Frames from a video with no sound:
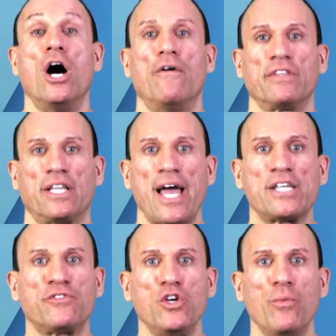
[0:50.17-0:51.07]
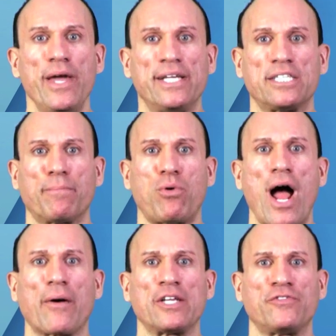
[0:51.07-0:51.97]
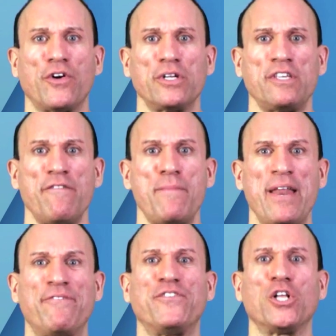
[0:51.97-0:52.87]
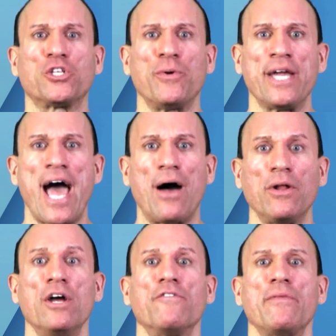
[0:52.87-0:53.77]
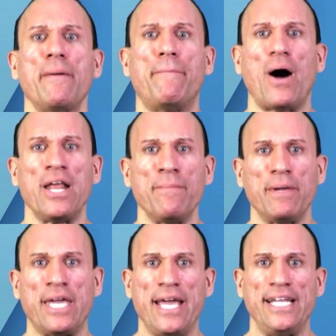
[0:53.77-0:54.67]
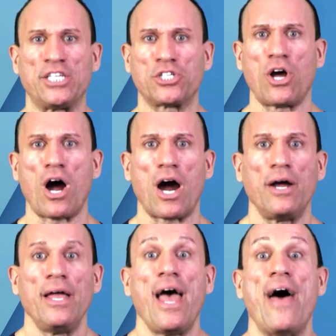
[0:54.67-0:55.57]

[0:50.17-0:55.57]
Over the last few weeks, the progress photos have been filtering out from the budding bikini star,